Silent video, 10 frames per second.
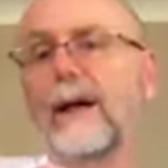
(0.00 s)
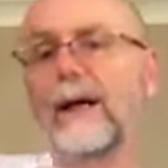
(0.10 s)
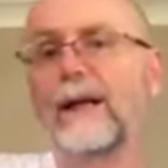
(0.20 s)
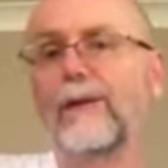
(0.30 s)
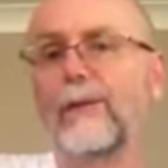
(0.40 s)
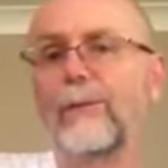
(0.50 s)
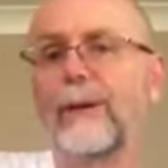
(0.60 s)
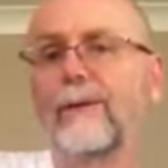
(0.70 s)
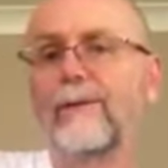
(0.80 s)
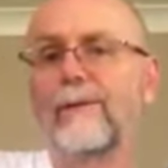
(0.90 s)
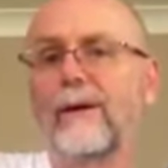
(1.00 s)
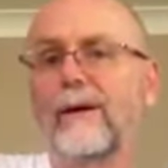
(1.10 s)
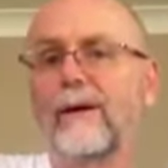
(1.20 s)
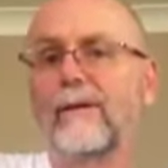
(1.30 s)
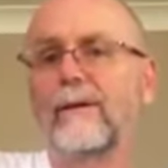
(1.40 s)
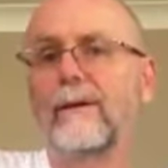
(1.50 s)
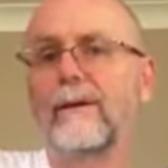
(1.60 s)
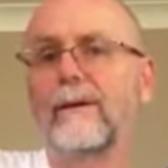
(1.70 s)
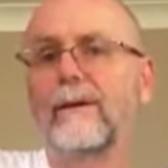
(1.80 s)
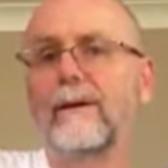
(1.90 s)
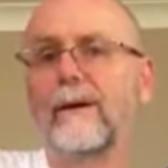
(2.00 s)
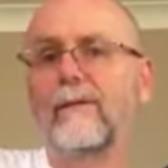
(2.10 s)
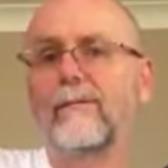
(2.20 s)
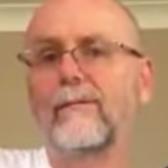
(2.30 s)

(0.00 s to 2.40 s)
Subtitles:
a little bit of you know,